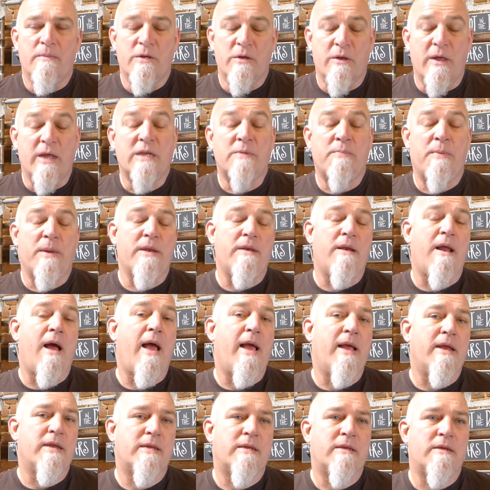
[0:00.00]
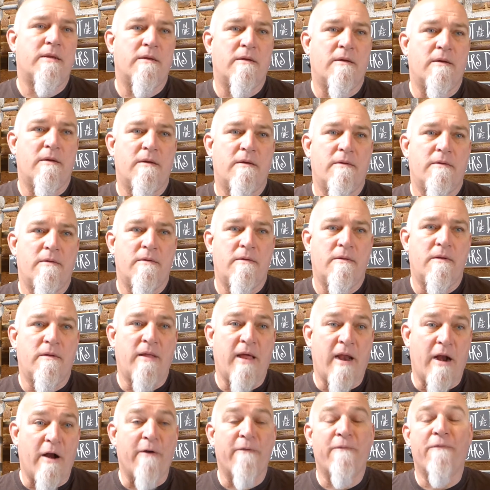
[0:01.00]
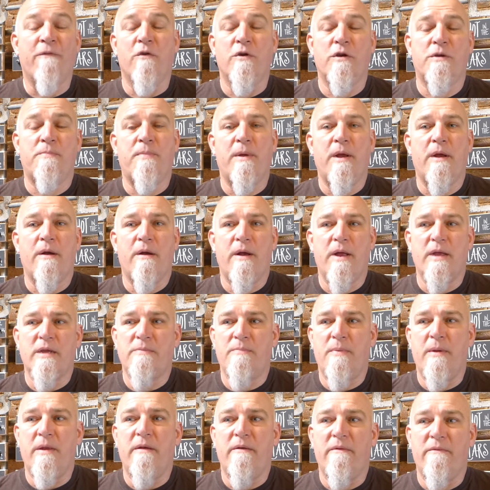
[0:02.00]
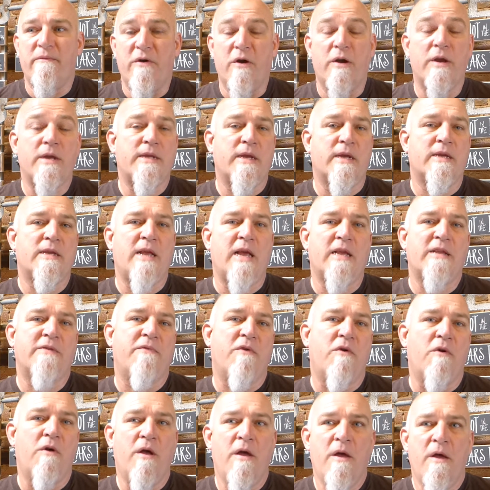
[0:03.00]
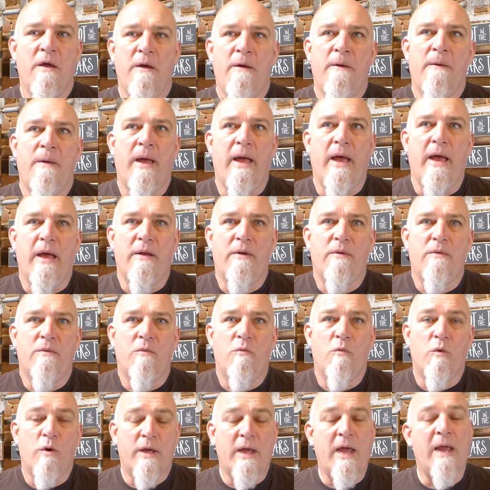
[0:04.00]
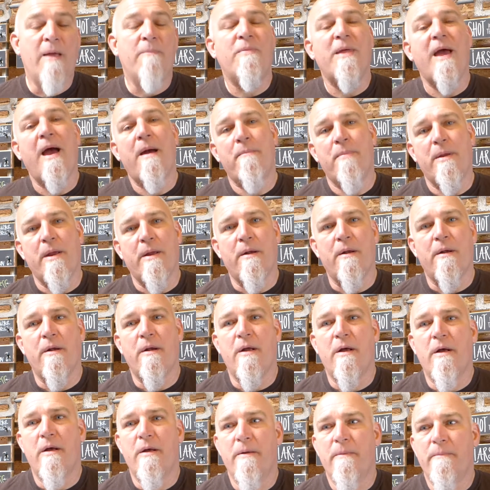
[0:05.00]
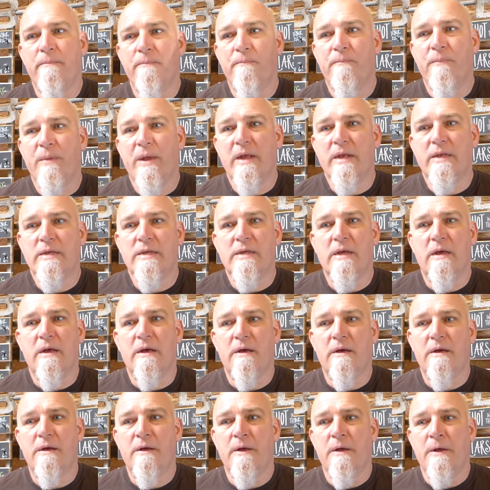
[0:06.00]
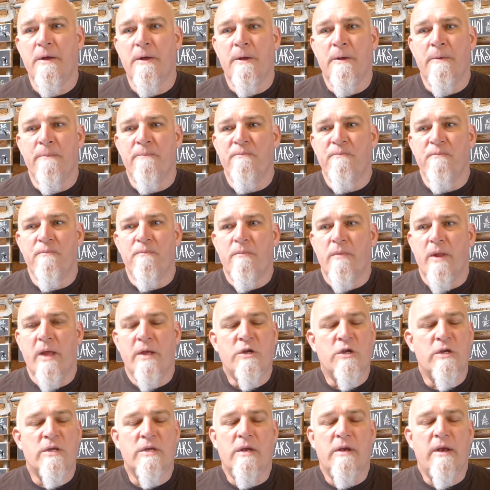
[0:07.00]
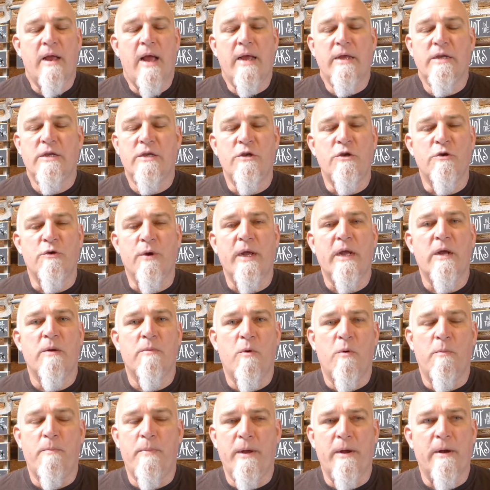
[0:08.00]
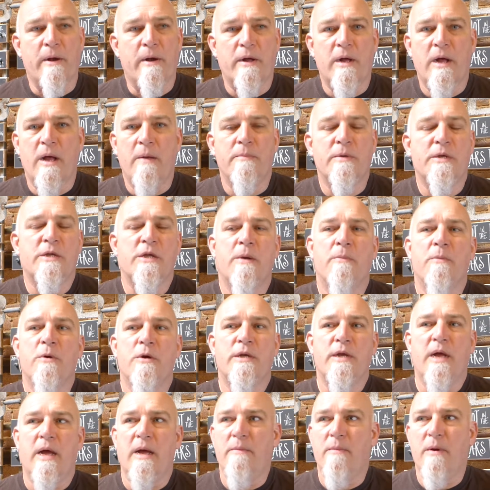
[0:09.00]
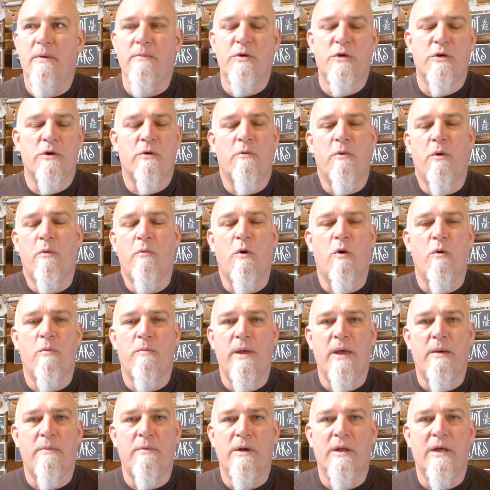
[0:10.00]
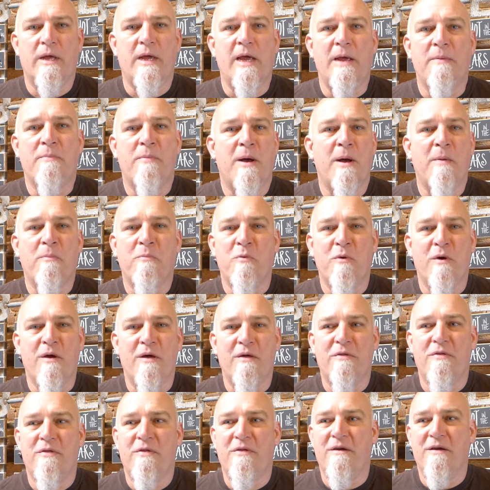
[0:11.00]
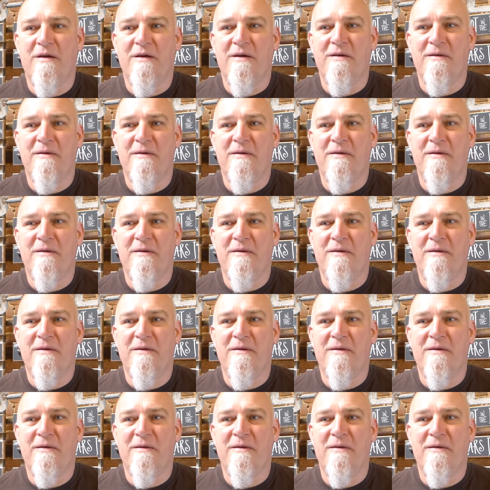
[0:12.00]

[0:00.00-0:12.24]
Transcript: So it's been nice that our first beer has been very successful, and we'll keep that beer. It's just a nice drinkable beer. Come summertime, I'm sure we won't be able to keep up with